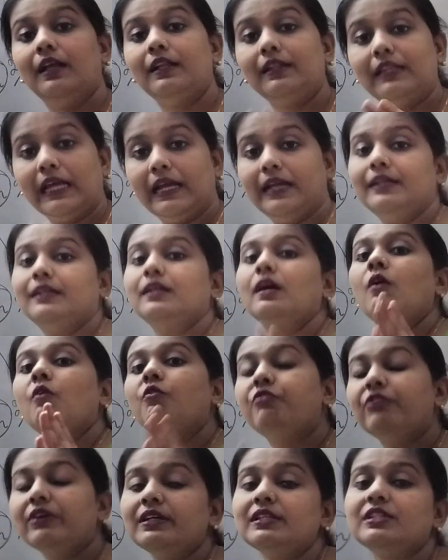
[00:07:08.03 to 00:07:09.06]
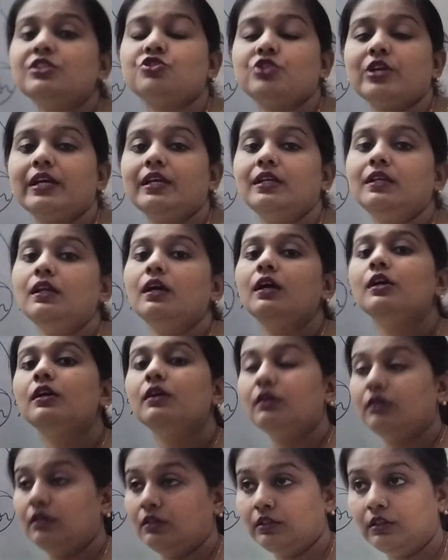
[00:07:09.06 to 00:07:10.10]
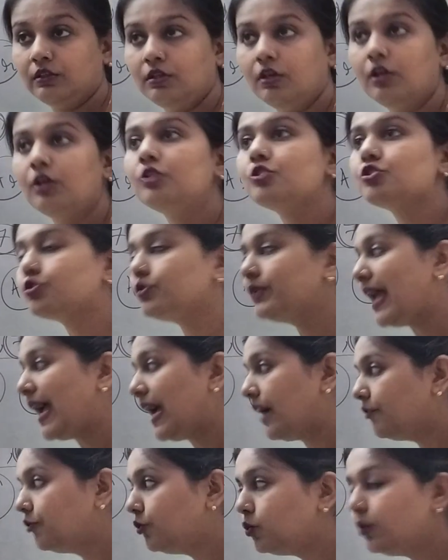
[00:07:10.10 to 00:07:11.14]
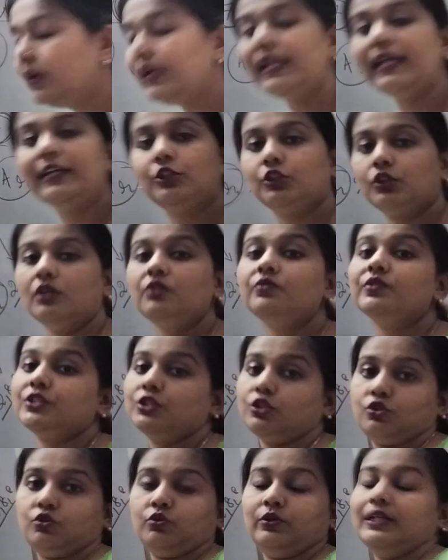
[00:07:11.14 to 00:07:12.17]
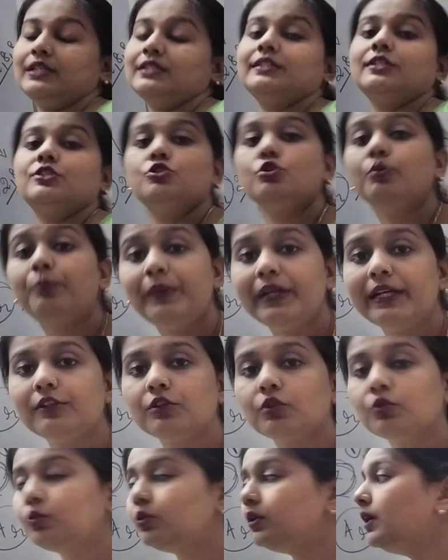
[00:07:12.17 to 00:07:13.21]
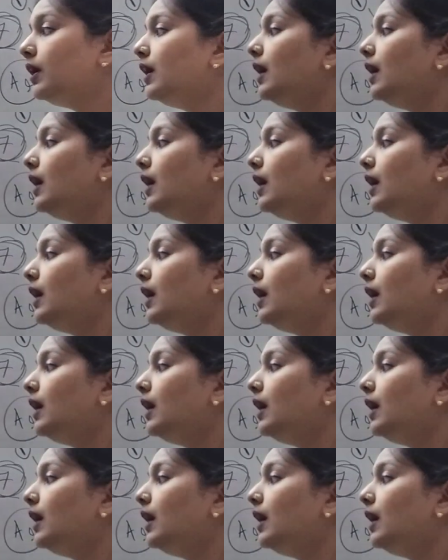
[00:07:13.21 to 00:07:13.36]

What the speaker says: that first shell should have 2 electrons, which is known as the duplet rule,